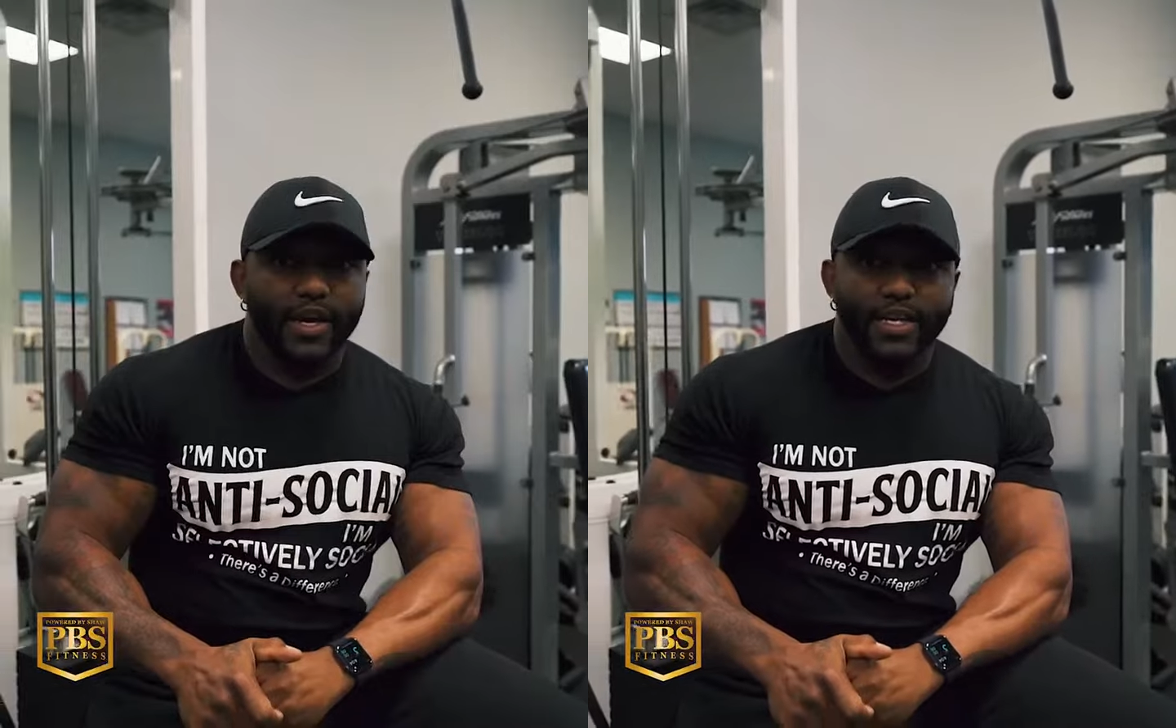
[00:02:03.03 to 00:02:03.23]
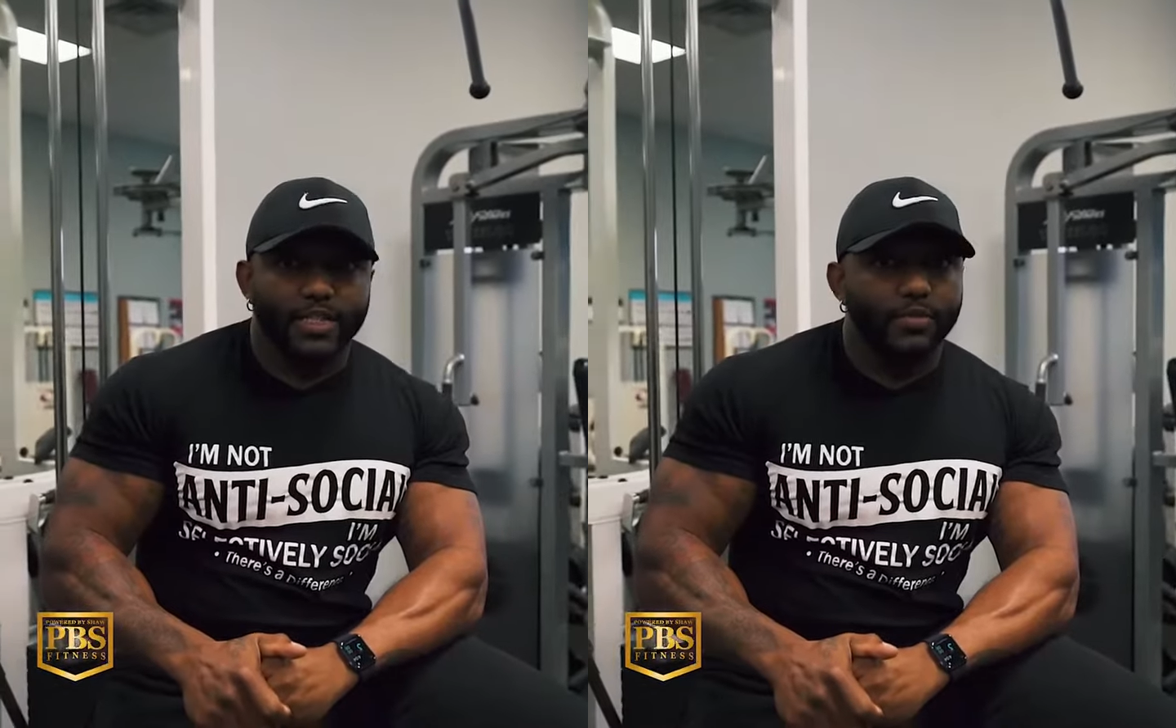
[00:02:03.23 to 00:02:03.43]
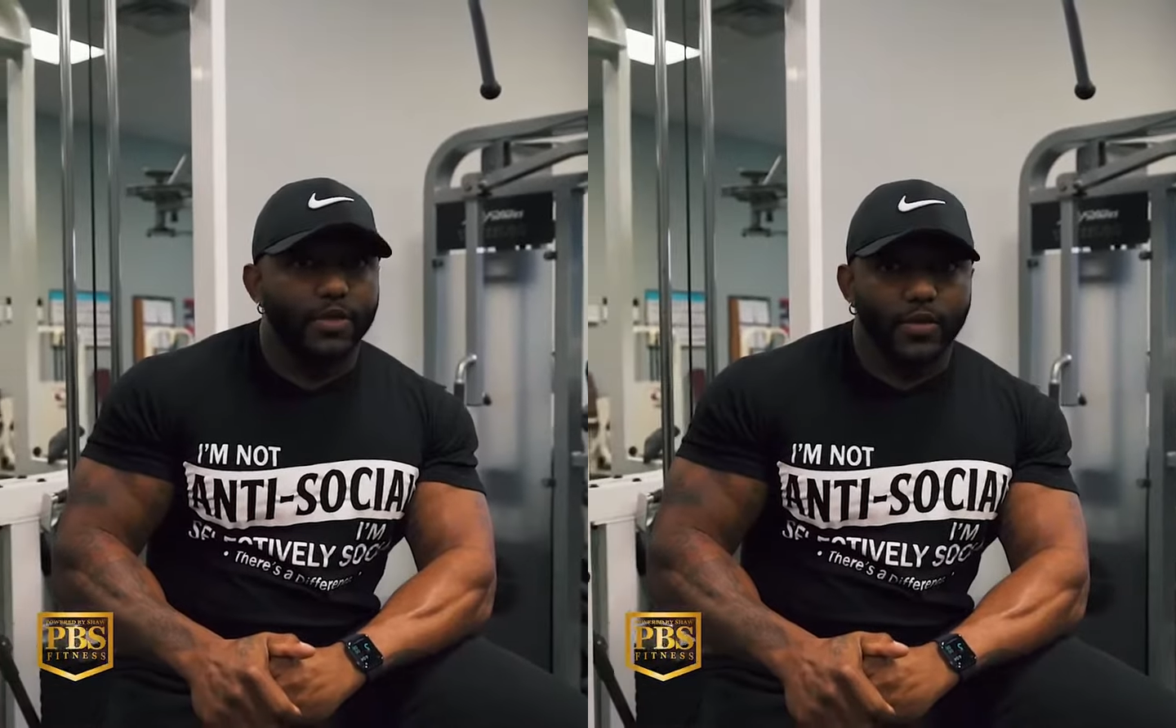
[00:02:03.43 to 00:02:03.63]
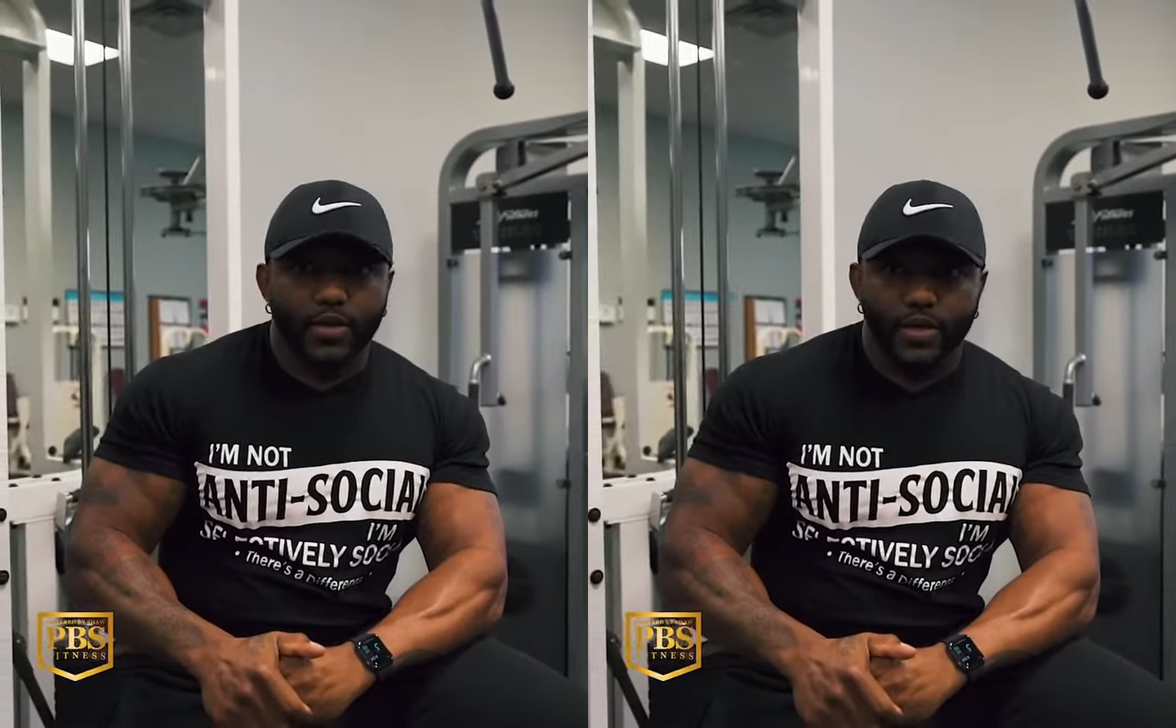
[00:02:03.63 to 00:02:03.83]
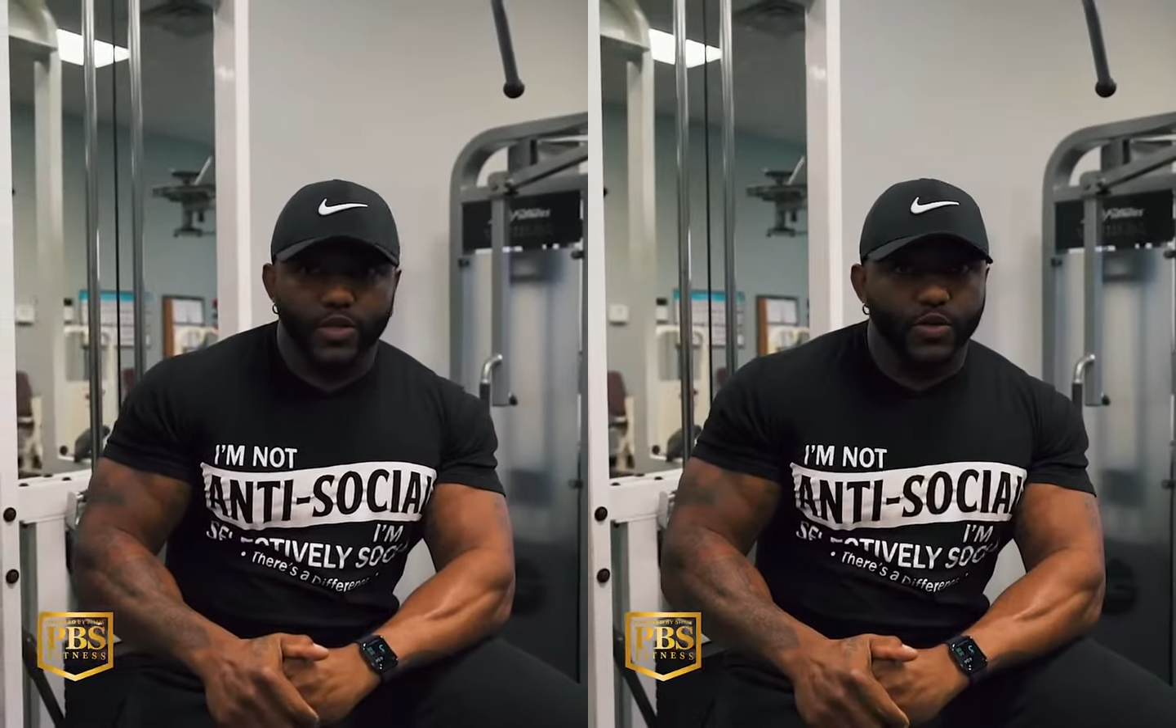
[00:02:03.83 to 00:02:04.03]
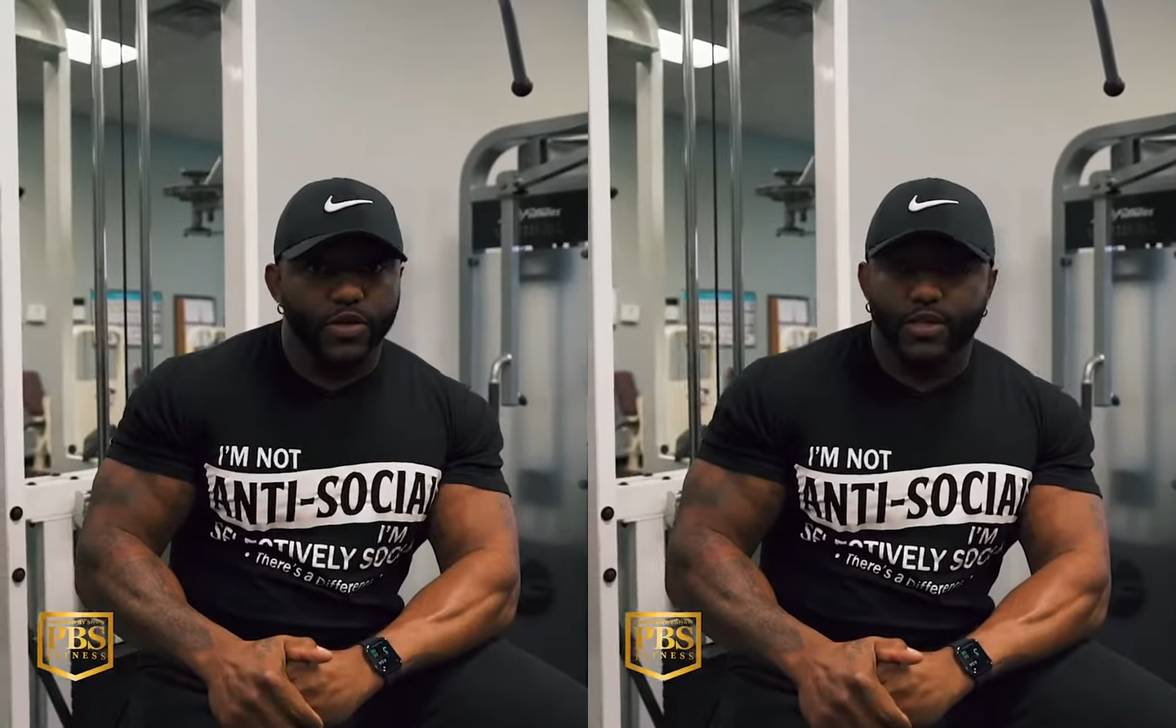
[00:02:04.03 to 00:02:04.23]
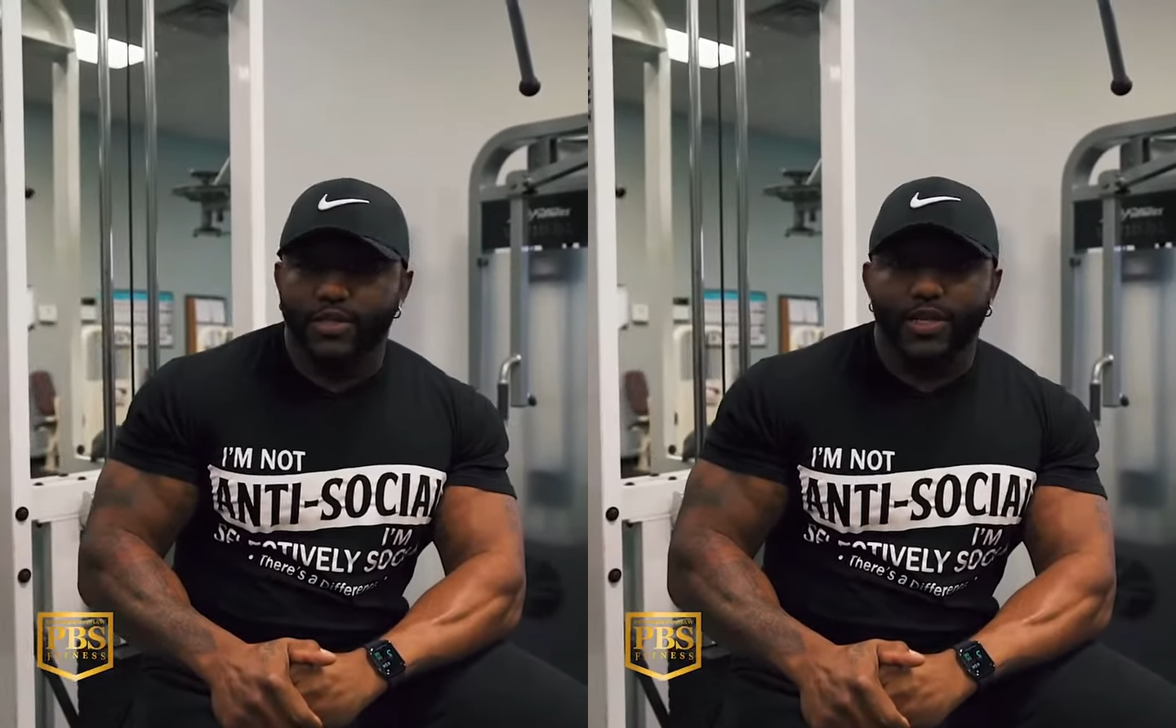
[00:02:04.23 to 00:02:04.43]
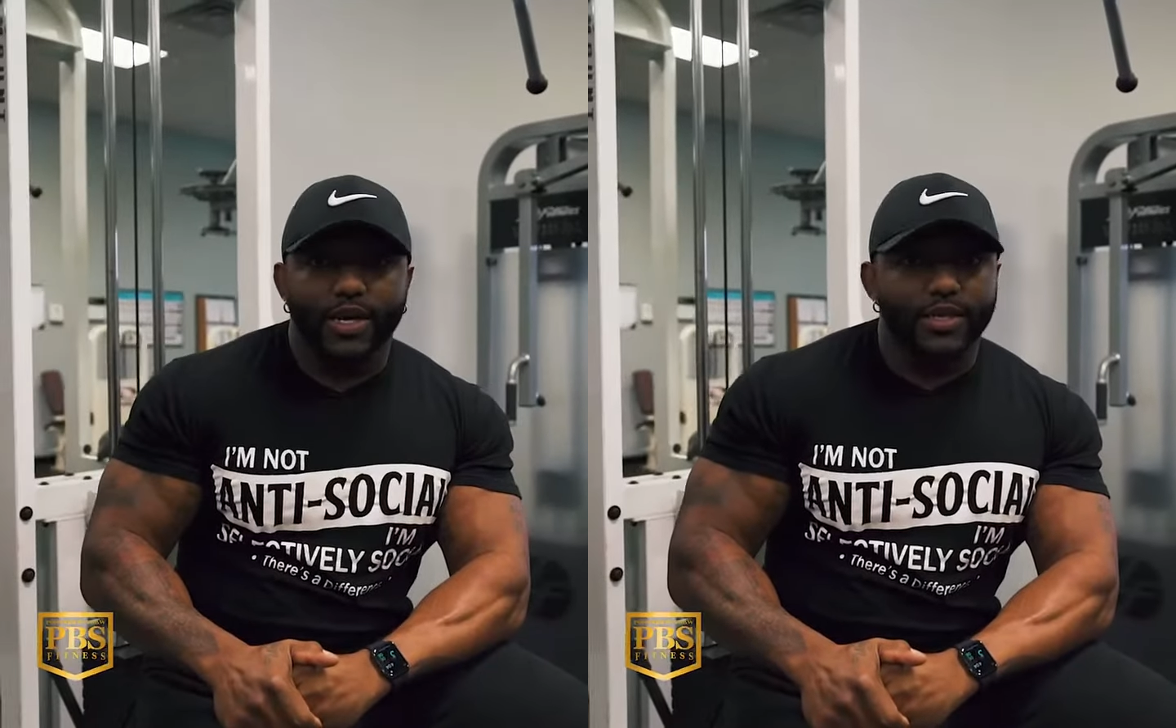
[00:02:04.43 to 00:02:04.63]
has to be 100.
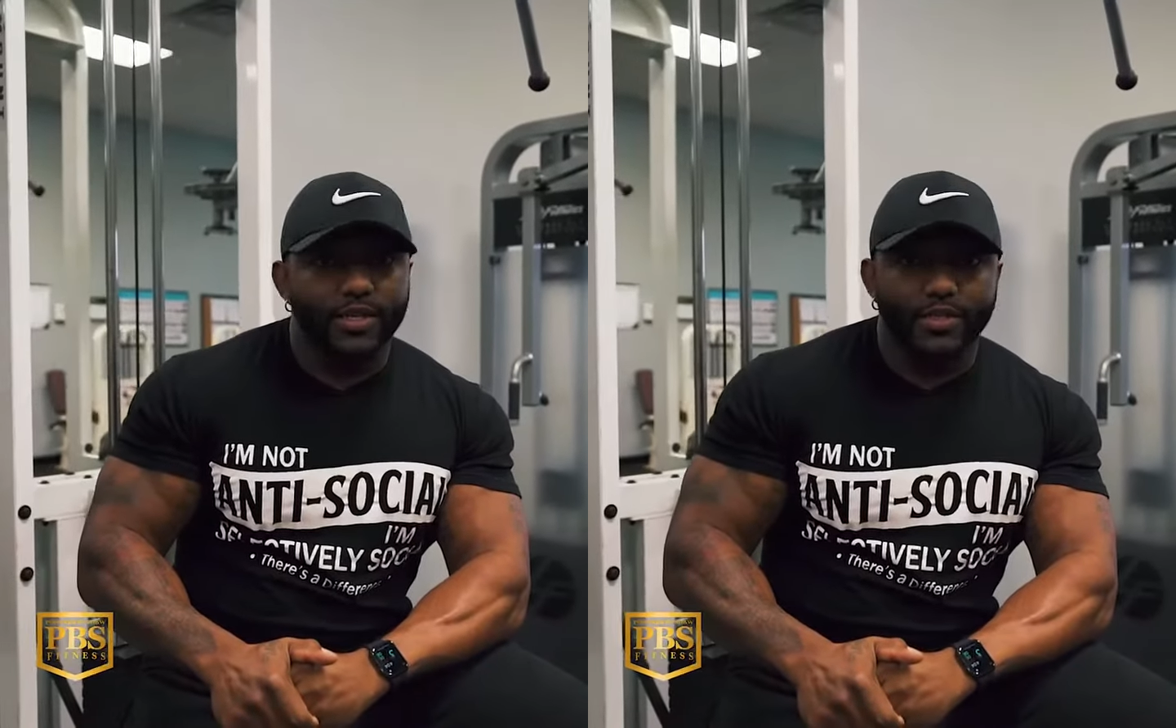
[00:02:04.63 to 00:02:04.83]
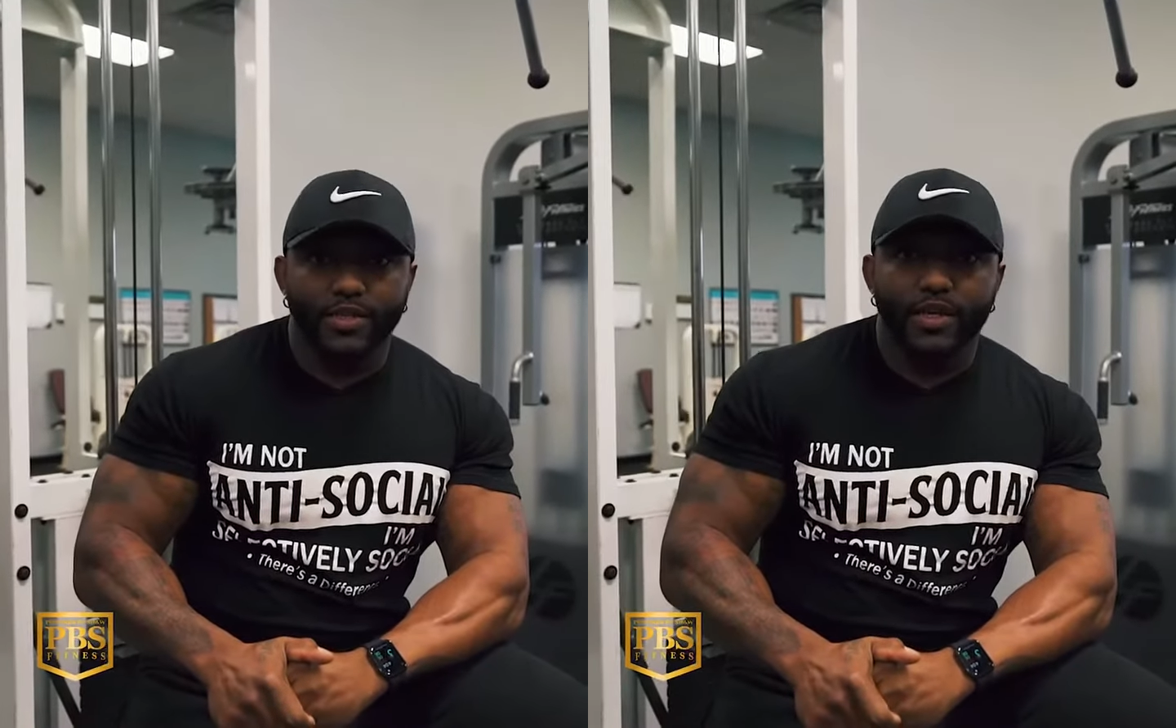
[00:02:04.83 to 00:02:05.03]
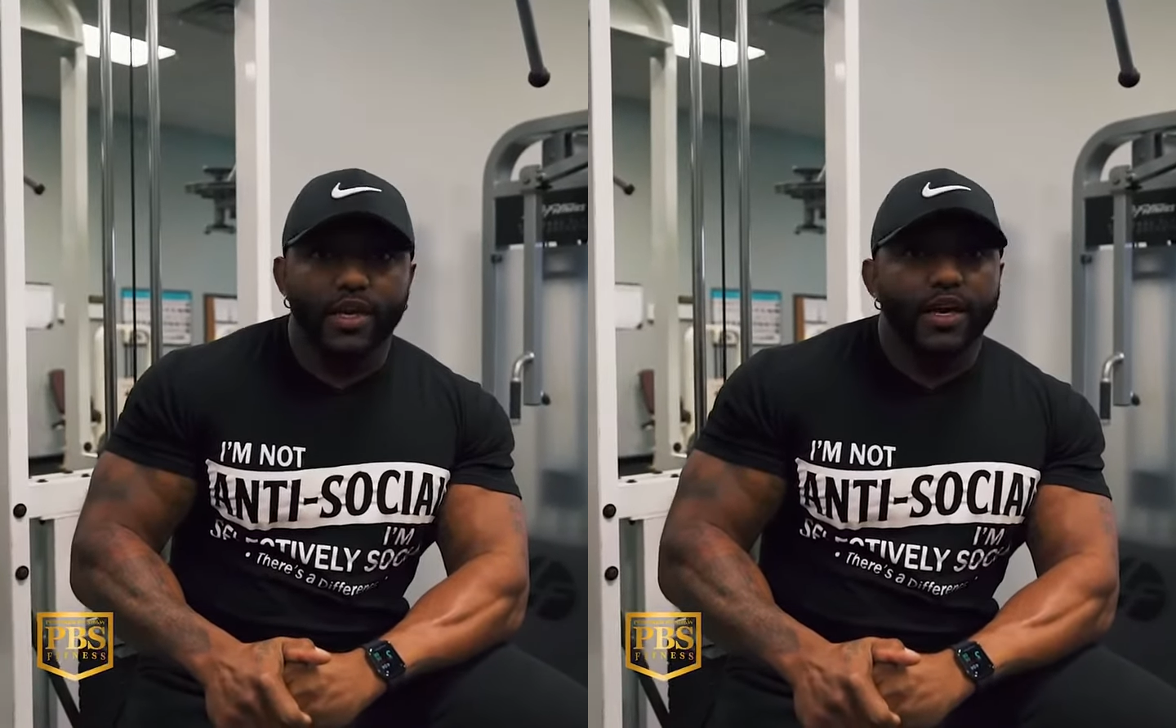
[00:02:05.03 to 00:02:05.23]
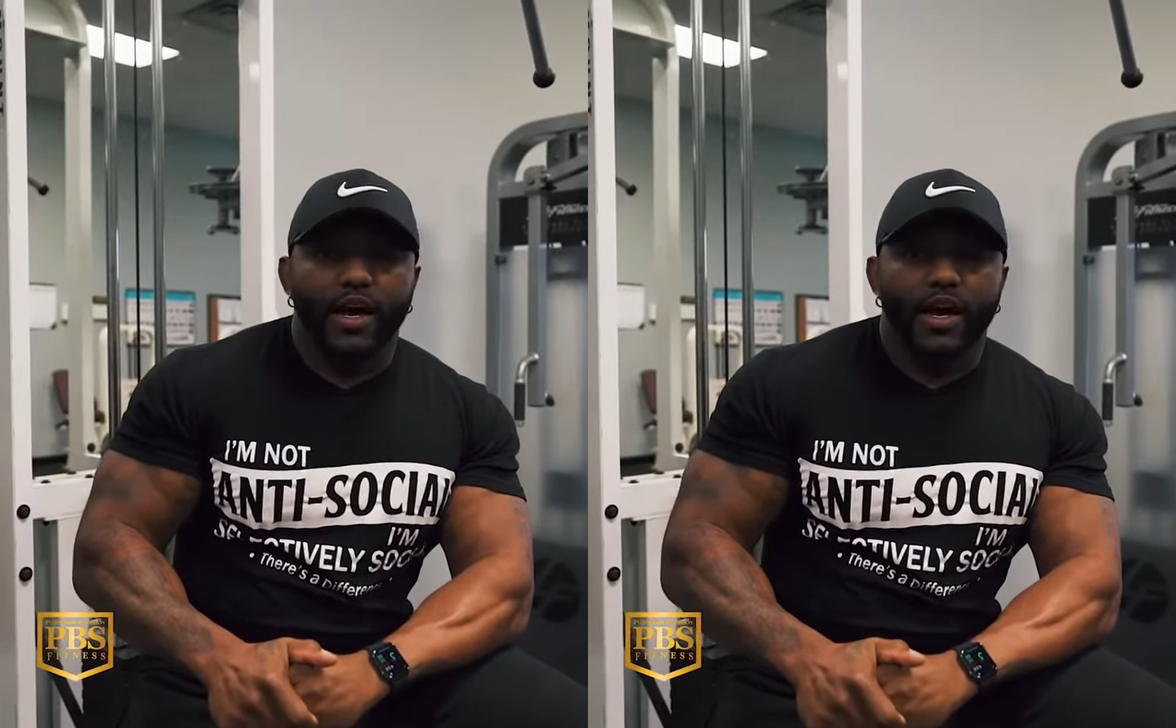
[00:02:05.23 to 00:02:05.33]
It's not easy.